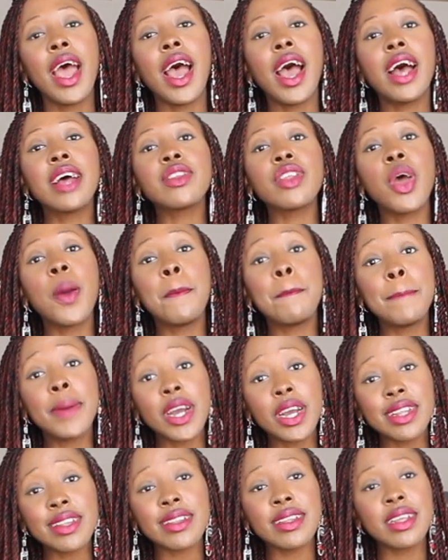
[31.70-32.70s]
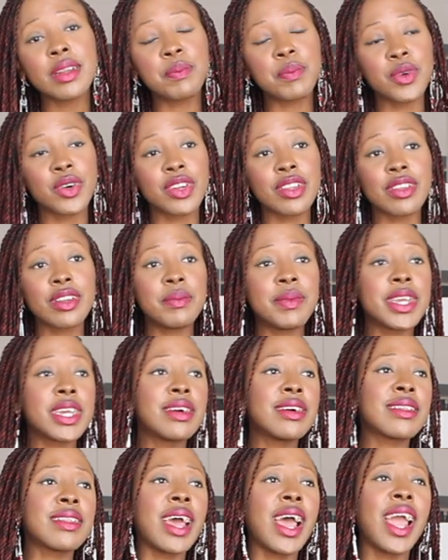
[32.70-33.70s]
as a petite person,
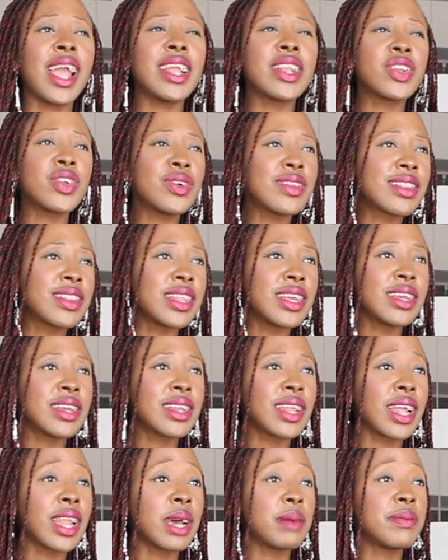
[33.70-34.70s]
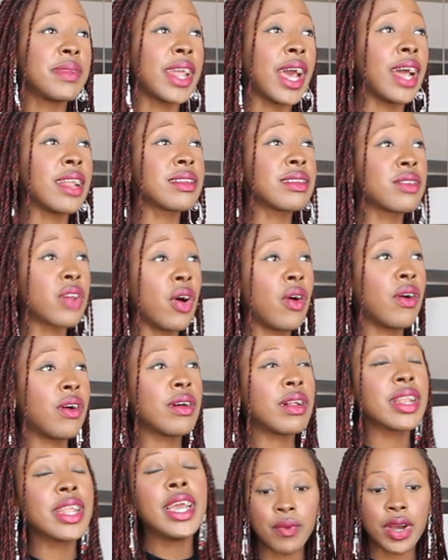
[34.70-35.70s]
because I don't think that I'm that
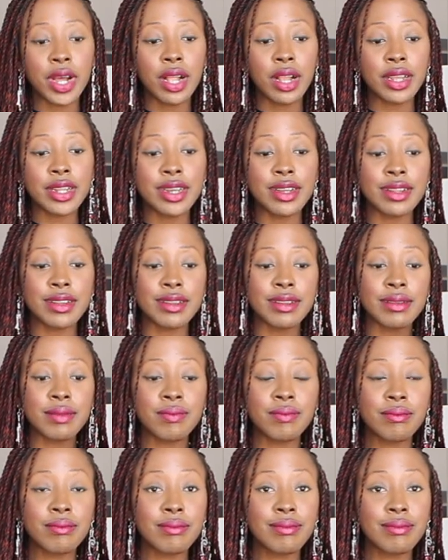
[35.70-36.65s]
tall. Well, there is